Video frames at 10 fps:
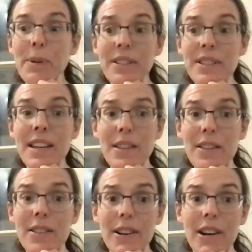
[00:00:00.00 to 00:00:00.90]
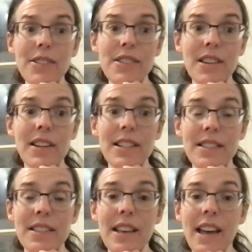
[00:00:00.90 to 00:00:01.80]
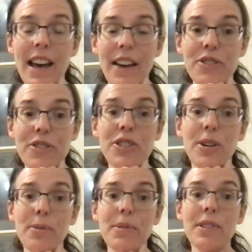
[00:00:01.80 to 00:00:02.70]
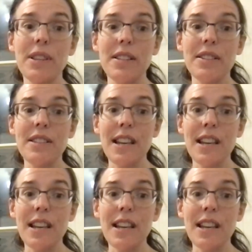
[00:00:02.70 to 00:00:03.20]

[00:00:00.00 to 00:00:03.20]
say that there are studies that have shown the